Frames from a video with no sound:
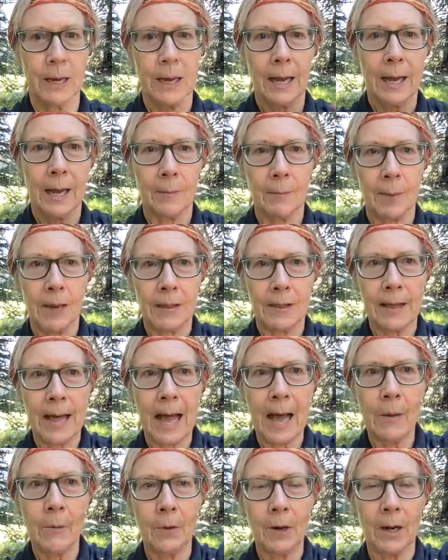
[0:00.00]
And by that,
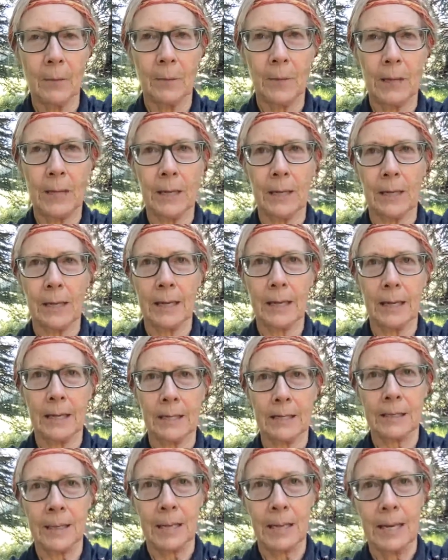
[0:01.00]
what I mean
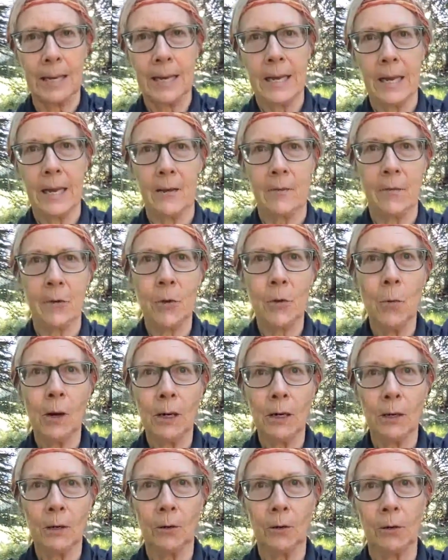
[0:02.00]
is if you want to
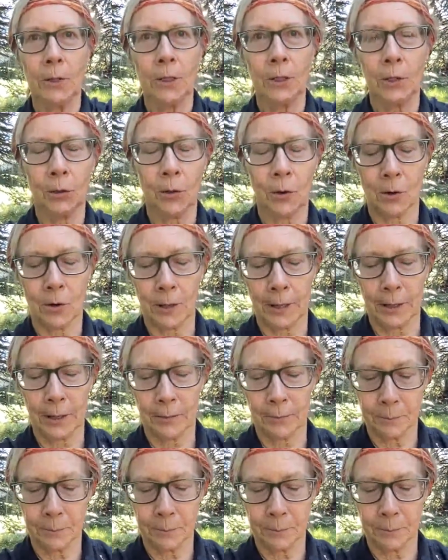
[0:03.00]
increase your cardio,